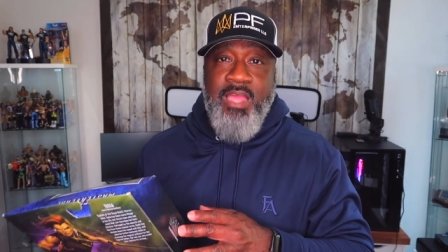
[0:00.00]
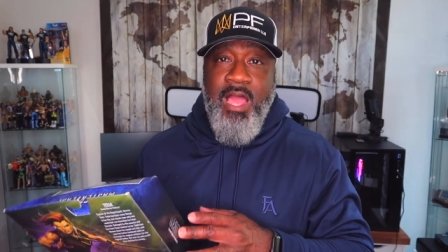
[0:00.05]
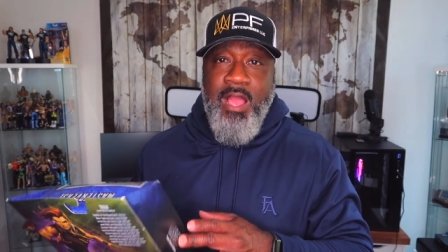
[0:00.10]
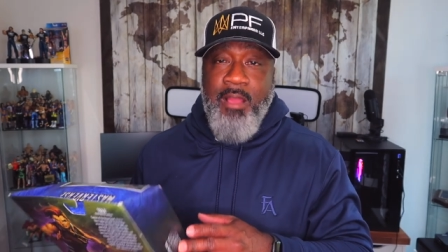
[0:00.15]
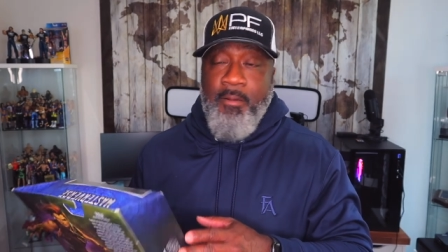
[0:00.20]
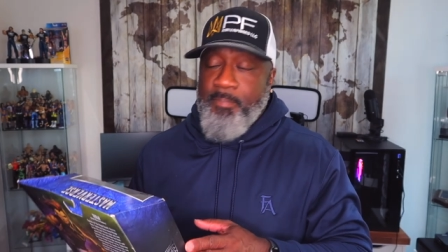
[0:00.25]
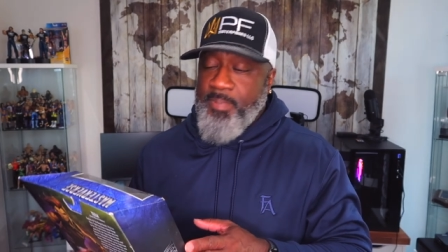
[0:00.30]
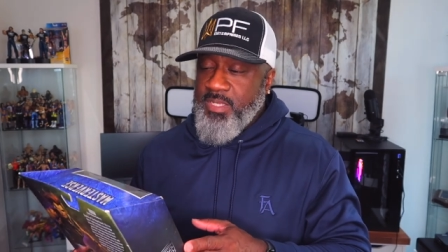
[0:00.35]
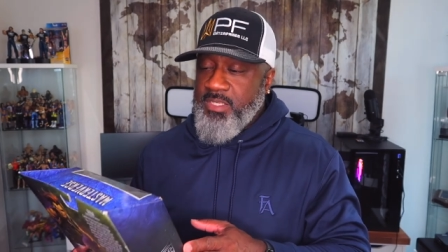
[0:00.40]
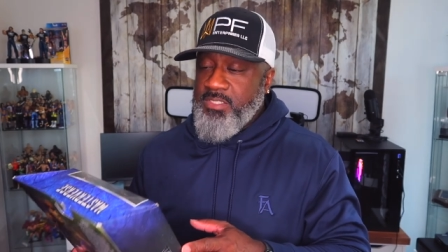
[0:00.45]

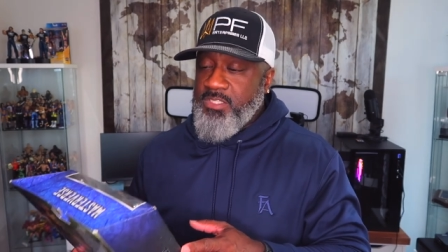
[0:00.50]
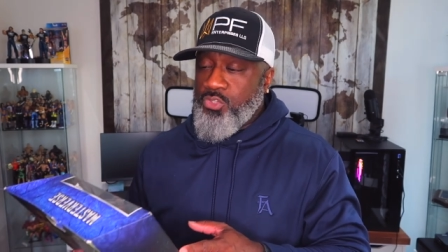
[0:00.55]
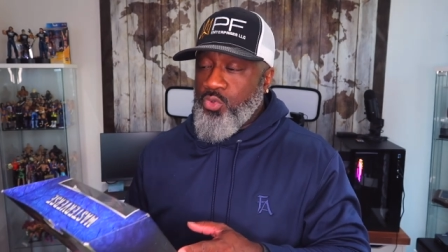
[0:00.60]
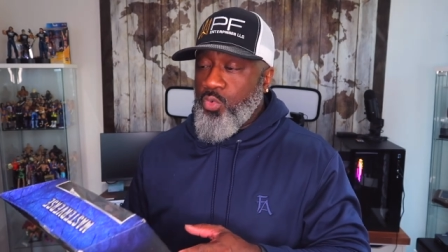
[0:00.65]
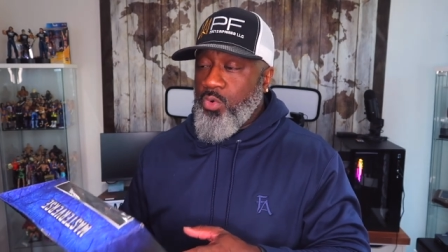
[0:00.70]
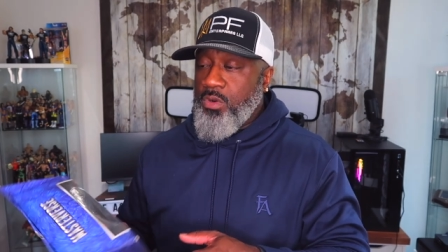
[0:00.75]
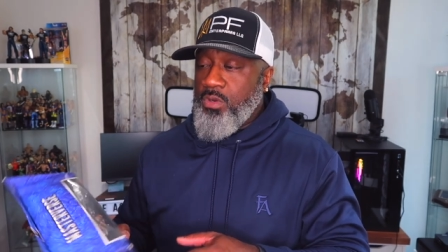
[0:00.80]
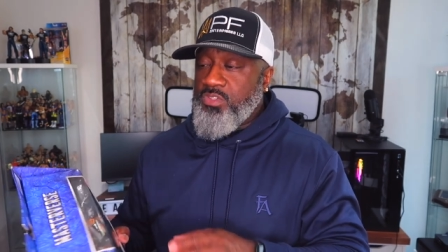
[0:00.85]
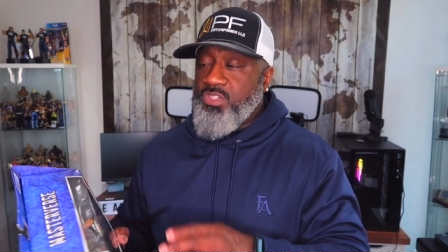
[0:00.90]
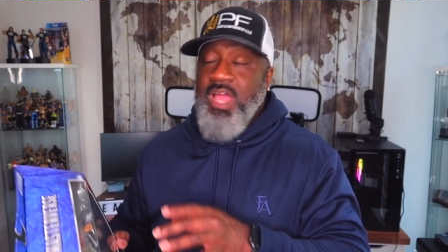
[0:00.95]
topics
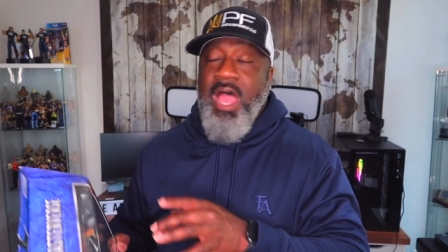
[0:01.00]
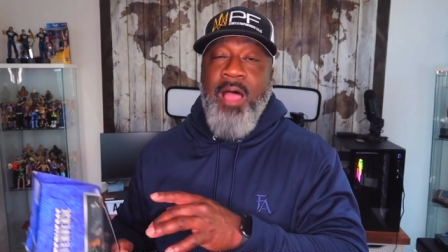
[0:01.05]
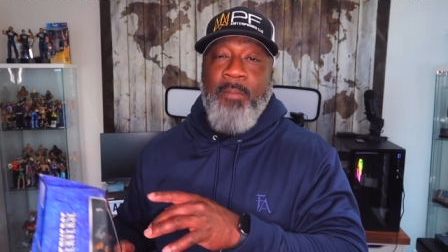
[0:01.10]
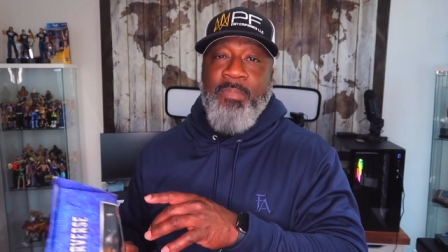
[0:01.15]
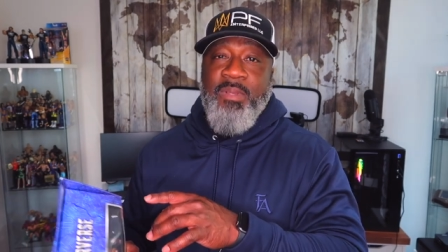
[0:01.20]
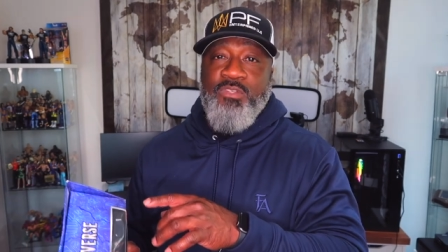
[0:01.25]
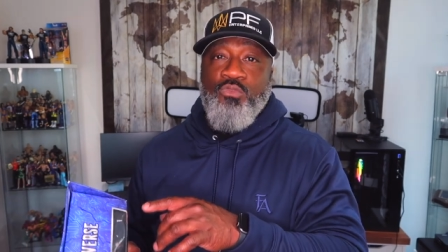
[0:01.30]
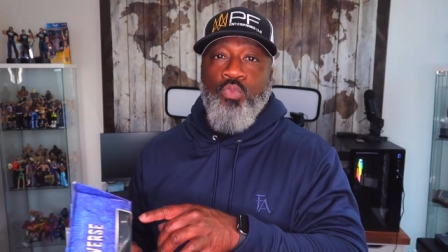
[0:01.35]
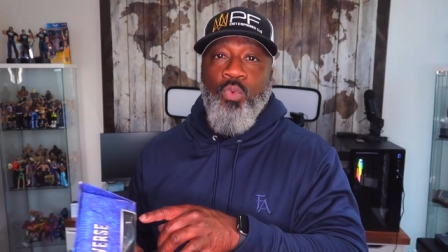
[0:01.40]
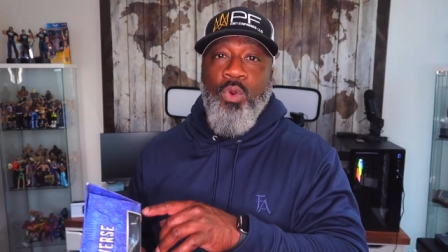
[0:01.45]
or
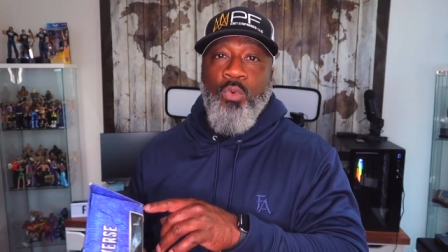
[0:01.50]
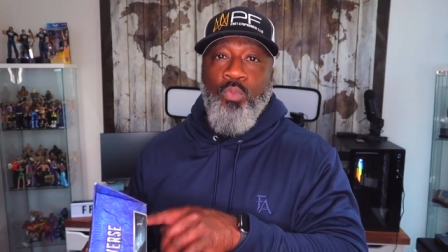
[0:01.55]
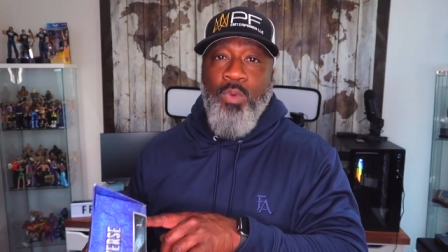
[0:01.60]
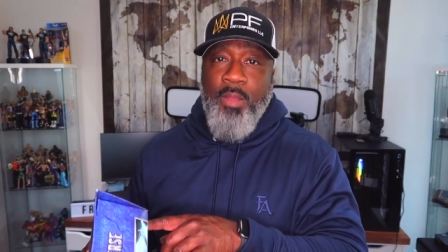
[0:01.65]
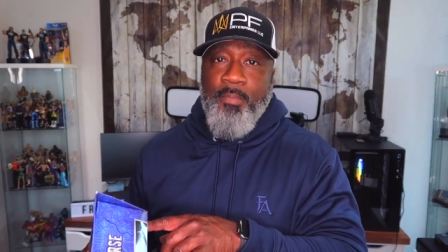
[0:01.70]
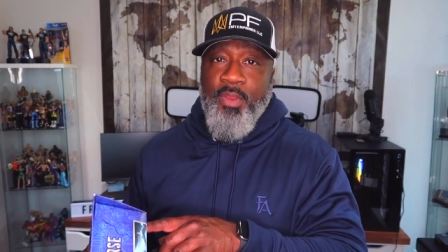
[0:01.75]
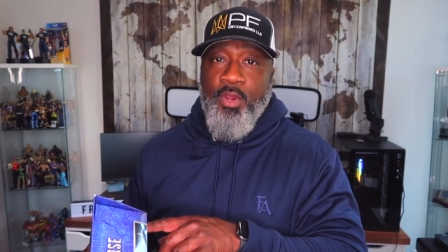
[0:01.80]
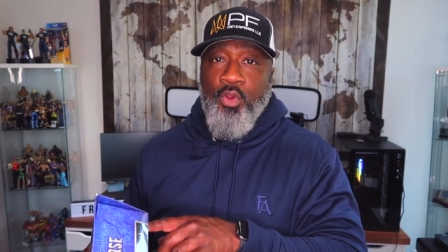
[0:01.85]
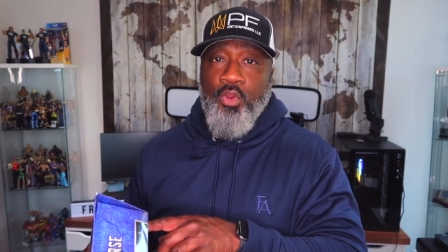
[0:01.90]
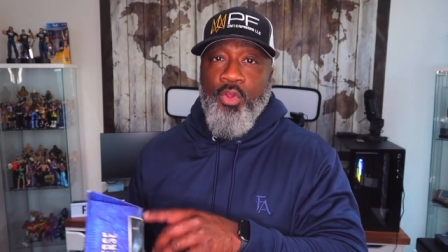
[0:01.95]
topics where
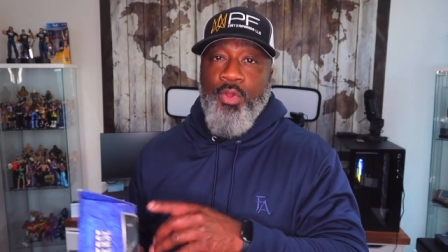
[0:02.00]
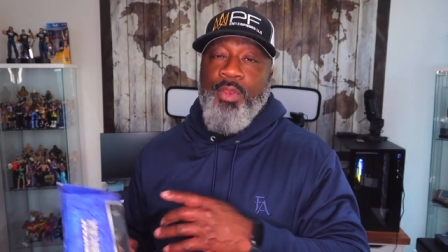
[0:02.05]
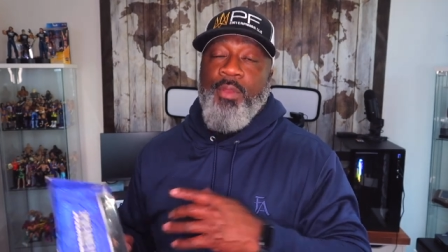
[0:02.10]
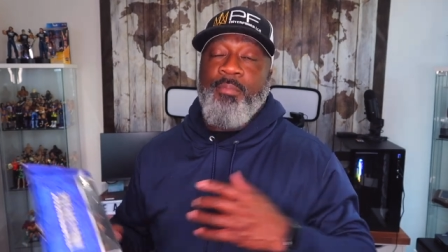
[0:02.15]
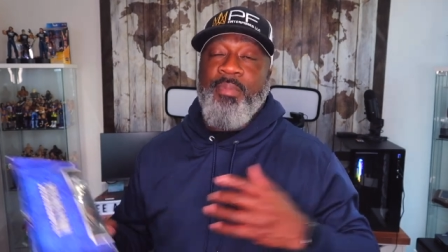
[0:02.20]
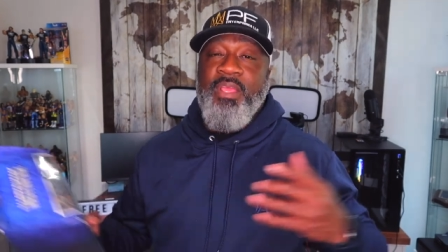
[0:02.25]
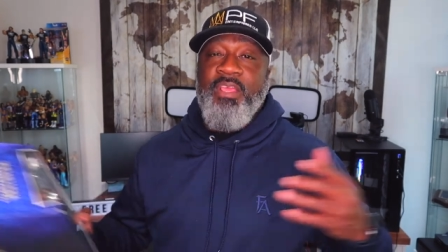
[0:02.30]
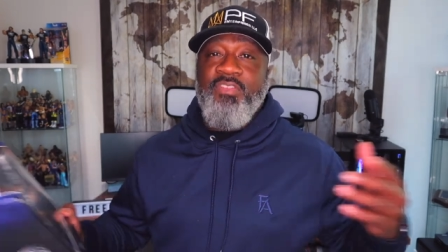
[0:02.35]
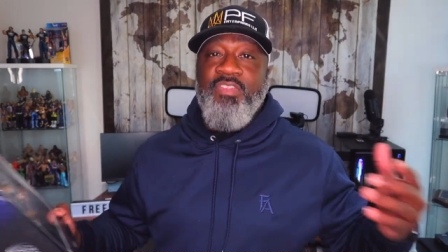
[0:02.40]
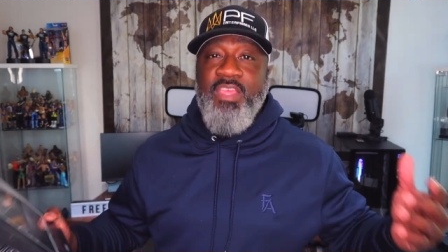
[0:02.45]
women are going to
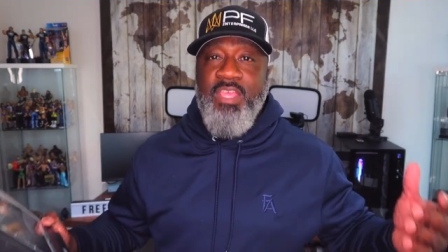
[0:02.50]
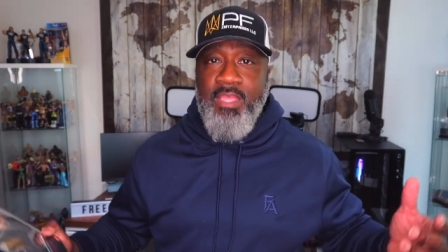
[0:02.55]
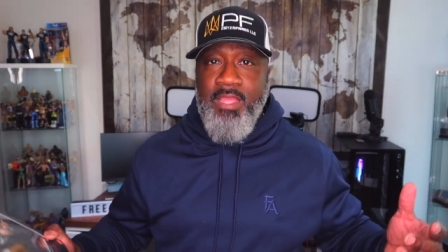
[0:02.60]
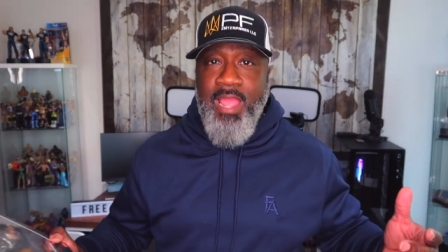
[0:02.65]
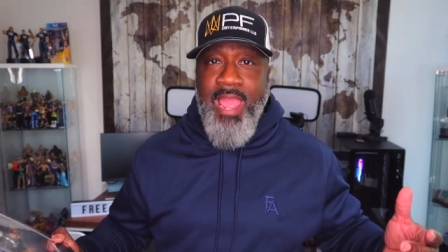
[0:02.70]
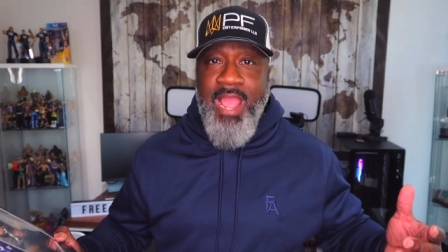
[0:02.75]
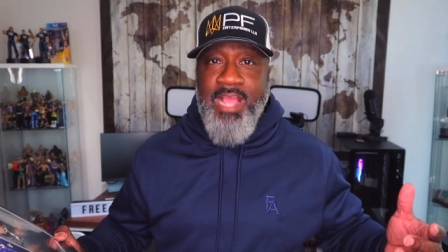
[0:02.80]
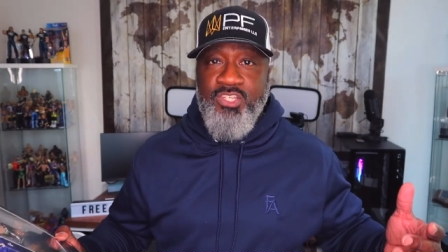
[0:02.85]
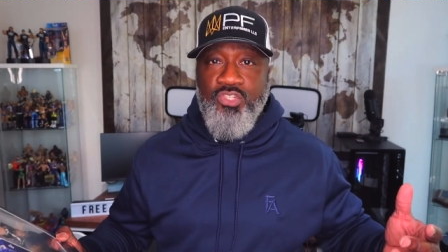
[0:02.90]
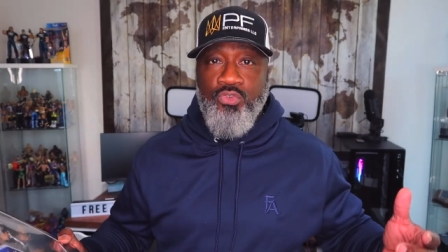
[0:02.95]
be
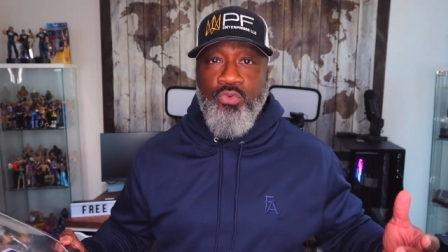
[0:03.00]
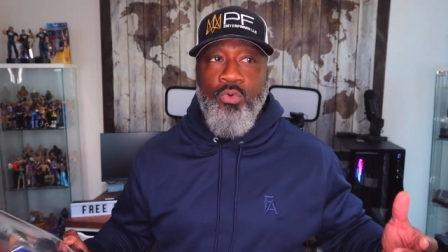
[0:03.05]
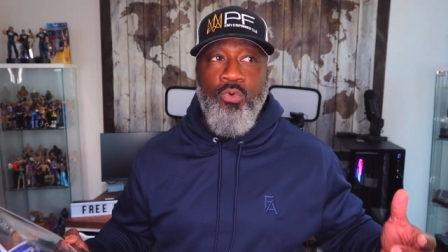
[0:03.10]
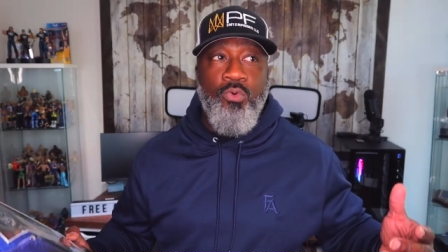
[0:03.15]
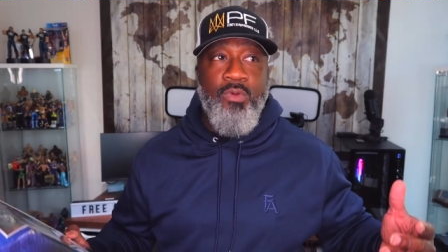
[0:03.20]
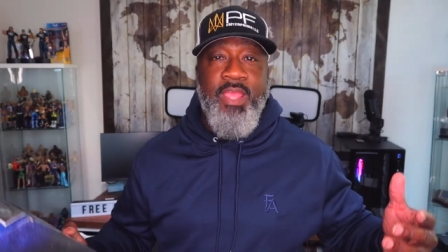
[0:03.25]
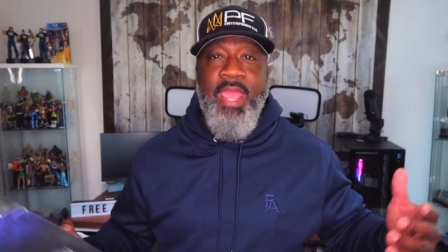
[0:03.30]
the actual